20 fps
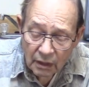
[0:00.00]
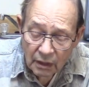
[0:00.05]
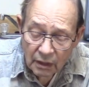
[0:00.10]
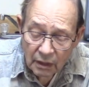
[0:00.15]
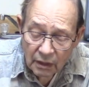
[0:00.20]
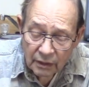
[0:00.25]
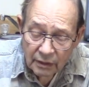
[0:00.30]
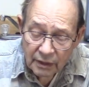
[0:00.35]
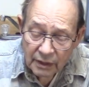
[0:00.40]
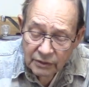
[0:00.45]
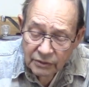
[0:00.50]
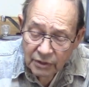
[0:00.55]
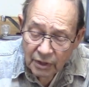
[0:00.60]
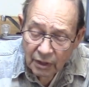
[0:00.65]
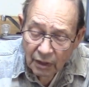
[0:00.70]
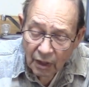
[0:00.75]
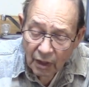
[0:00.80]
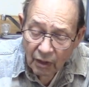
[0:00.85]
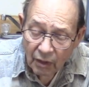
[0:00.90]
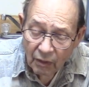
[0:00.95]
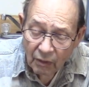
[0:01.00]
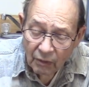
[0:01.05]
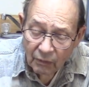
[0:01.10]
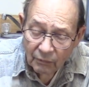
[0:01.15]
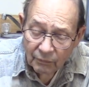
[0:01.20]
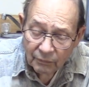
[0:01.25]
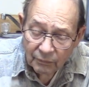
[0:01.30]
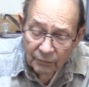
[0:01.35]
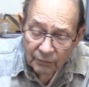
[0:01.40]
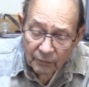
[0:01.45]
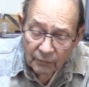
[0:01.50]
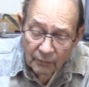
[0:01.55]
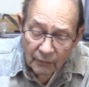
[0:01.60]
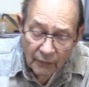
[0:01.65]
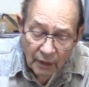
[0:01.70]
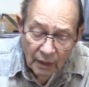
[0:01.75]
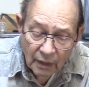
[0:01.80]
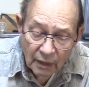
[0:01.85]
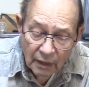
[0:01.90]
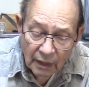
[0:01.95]
this call
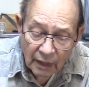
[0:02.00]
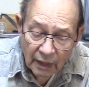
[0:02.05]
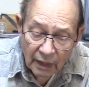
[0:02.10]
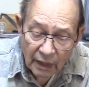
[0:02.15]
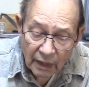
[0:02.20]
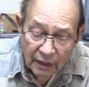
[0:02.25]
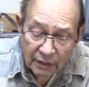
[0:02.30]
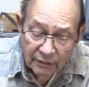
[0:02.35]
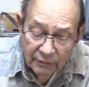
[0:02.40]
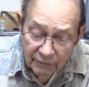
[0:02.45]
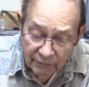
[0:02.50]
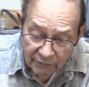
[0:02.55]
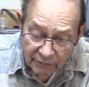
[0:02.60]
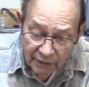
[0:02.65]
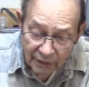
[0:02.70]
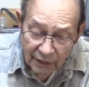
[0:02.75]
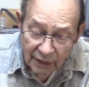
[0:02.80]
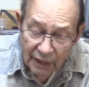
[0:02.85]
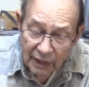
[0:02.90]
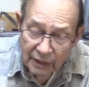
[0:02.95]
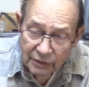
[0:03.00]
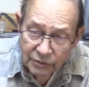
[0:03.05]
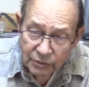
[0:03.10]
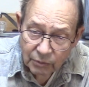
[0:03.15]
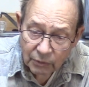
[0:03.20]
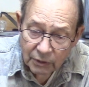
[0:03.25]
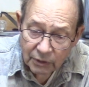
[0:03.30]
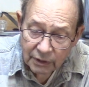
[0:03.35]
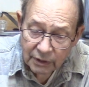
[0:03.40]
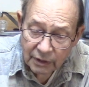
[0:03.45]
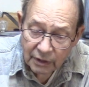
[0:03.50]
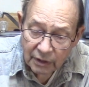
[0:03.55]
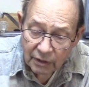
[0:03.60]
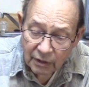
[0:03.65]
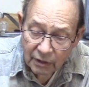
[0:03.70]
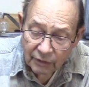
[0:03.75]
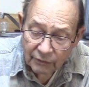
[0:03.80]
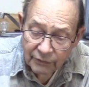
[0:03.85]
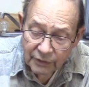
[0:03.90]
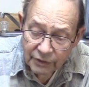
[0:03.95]
and the last one here
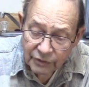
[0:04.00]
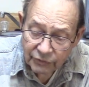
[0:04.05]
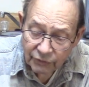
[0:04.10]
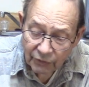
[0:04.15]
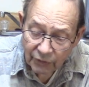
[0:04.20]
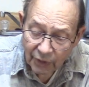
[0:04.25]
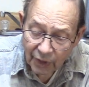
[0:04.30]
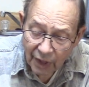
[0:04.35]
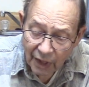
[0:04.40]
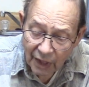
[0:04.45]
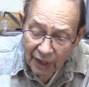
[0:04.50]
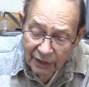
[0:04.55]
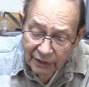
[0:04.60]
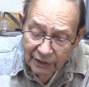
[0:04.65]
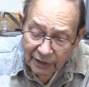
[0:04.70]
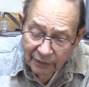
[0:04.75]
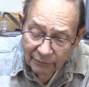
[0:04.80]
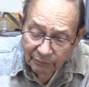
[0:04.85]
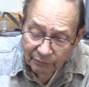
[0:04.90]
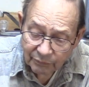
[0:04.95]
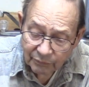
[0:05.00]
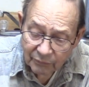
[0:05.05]
of this variety